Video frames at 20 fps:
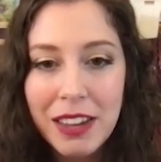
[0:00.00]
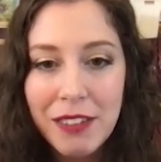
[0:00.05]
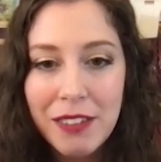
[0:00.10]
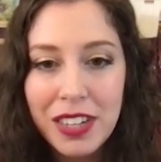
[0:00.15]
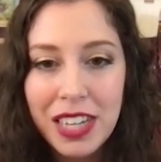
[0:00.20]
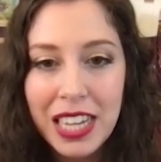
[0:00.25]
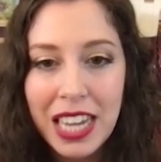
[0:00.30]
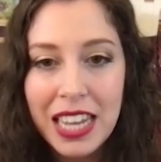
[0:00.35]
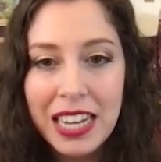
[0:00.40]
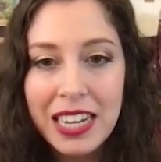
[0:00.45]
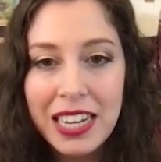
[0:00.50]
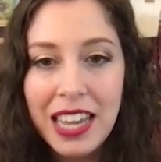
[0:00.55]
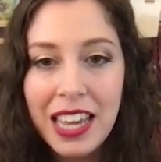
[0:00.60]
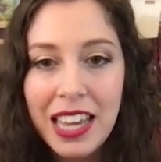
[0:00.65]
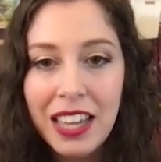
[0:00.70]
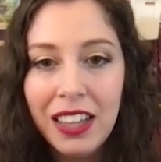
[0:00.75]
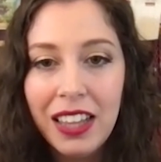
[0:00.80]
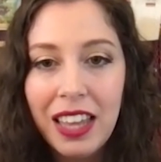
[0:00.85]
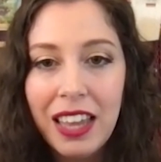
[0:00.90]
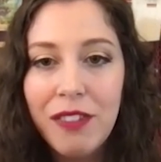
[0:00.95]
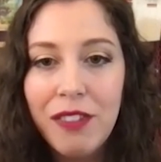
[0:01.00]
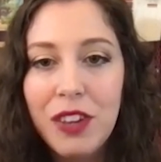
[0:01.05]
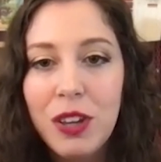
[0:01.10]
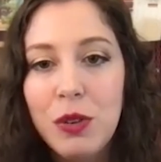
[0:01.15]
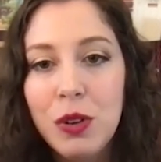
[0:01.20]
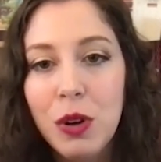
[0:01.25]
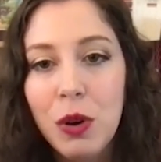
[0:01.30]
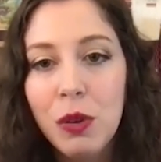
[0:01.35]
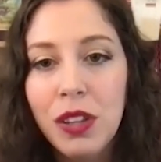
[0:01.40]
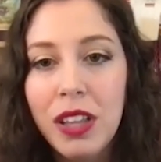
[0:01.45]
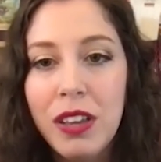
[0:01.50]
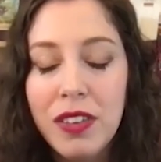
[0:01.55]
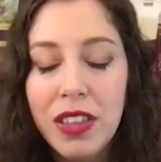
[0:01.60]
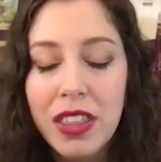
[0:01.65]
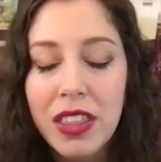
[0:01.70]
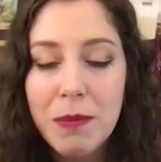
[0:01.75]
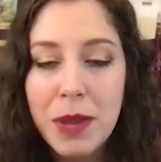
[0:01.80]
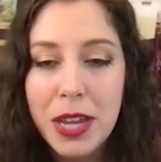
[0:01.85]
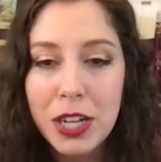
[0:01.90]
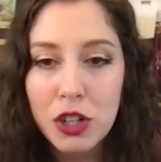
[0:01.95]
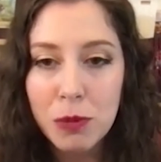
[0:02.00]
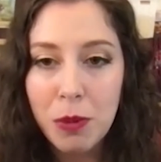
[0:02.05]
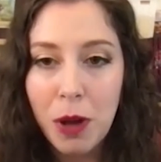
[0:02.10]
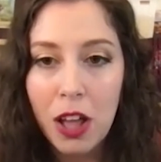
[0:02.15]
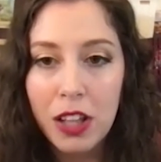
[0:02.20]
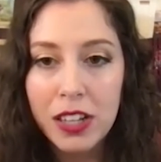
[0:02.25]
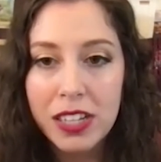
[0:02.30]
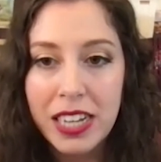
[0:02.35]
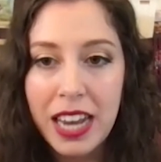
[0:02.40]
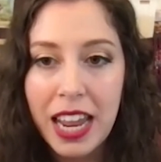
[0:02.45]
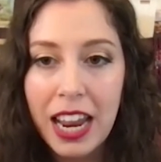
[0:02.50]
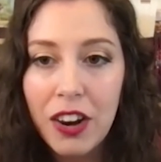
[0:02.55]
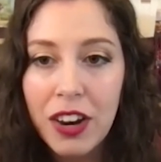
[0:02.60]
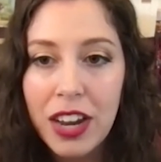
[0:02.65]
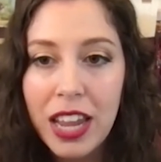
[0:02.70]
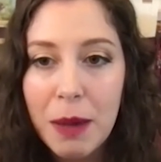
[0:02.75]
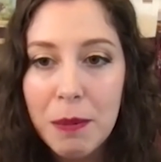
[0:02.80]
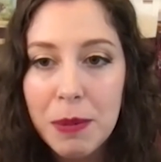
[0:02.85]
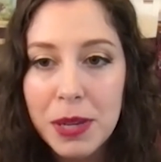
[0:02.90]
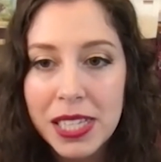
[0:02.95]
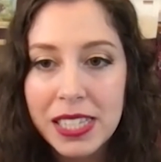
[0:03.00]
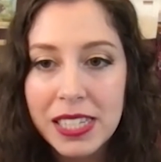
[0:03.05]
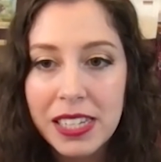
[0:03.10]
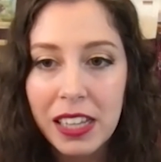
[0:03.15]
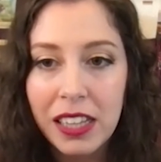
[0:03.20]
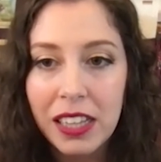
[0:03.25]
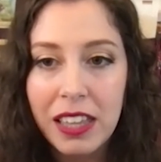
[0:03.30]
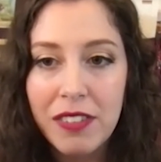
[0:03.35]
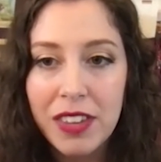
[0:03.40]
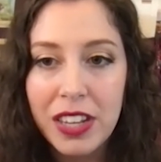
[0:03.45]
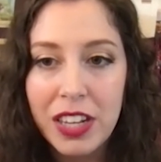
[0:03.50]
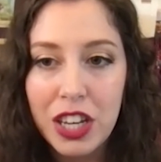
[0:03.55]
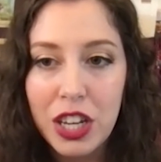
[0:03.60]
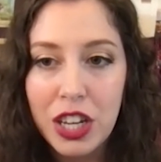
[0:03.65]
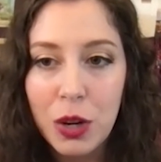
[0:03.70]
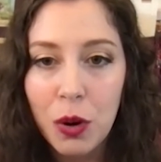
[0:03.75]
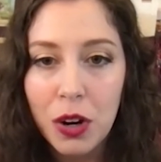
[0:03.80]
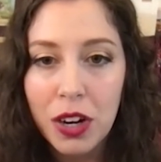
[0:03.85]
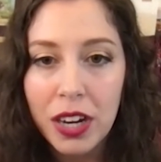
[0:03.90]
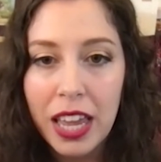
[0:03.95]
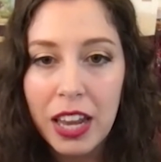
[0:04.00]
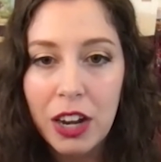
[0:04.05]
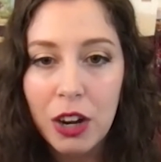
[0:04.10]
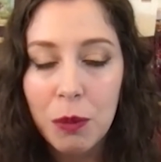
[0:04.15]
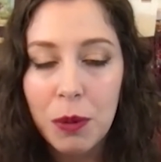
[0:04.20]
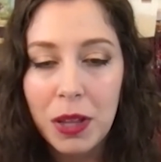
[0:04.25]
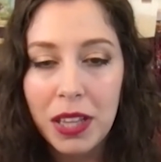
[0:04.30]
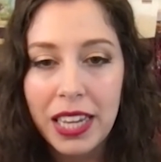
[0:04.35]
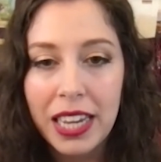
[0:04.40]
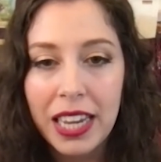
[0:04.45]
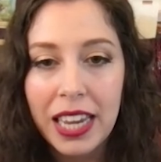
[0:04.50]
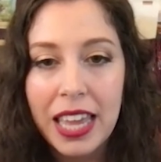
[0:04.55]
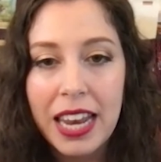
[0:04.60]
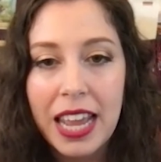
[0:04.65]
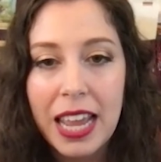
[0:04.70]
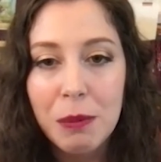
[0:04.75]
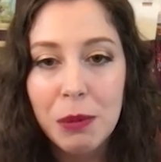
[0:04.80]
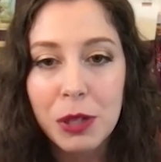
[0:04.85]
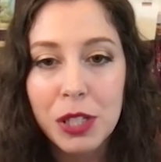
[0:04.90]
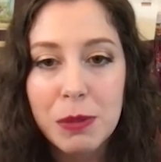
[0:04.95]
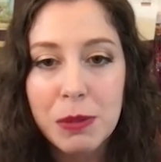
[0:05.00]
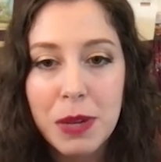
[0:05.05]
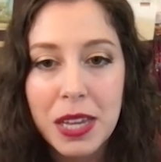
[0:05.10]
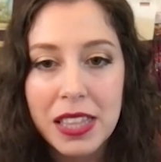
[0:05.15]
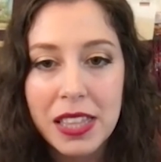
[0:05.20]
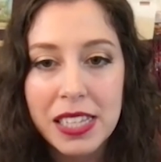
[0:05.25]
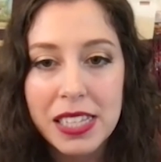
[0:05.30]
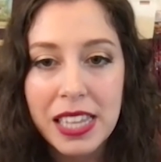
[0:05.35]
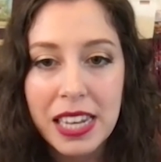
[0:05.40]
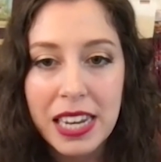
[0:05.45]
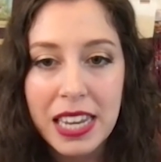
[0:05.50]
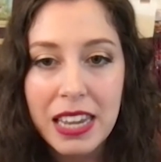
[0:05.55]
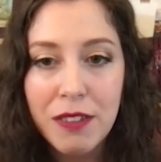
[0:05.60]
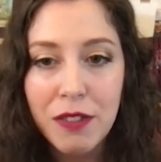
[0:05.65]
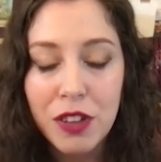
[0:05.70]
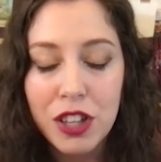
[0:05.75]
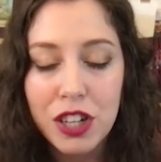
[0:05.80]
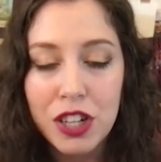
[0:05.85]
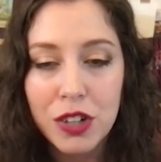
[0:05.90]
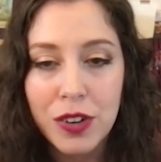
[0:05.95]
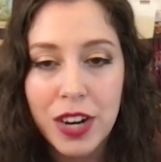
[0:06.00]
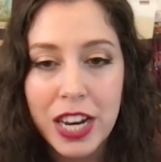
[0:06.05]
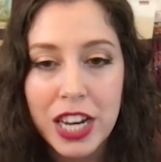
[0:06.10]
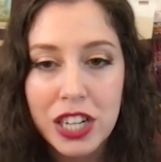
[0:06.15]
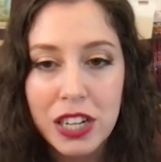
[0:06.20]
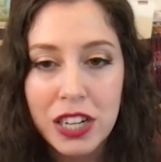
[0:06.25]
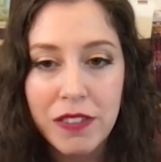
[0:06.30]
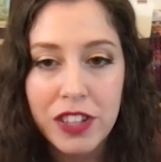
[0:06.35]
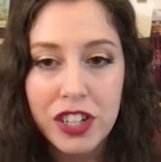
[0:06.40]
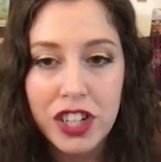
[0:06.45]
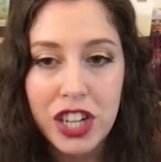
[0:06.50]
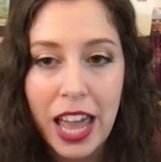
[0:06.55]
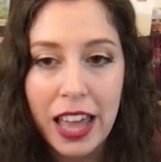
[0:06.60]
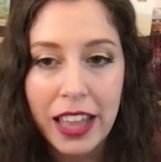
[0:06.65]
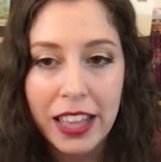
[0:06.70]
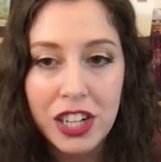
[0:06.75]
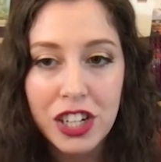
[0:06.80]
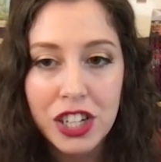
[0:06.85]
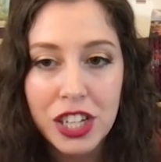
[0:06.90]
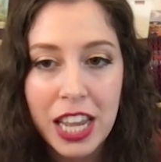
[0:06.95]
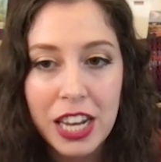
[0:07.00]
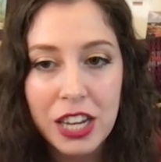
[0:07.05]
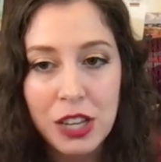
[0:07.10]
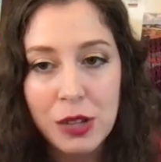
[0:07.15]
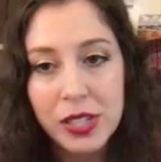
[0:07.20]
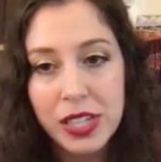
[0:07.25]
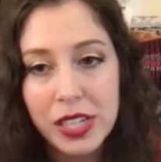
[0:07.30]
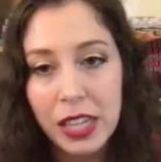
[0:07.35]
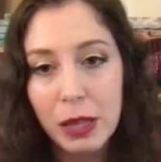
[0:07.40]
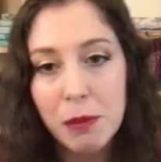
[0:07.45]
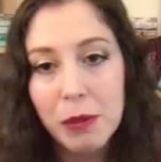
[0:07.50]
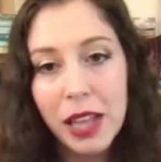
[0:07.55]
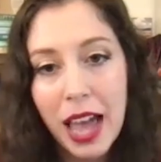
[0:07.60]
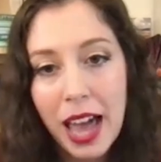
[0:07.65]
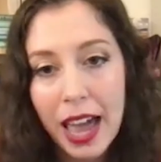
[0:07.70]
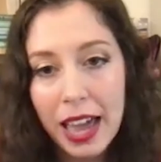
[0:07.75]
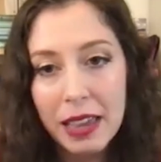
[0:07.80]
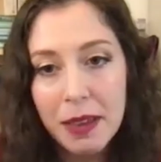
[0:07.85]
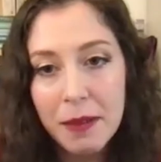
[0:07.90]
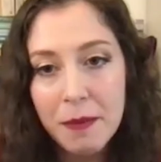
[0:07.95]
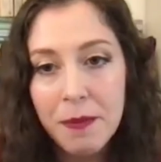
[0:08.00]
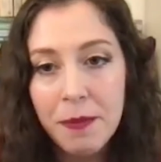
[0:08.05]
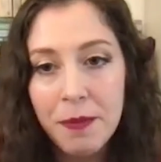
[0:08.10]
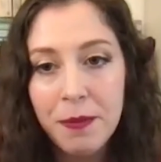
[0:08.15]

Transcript: Tiffany and Nil. If you don't live in the metropolitan area, but still live in New York and are willing and able to be in the city for the duration of the challenge, can you still apply?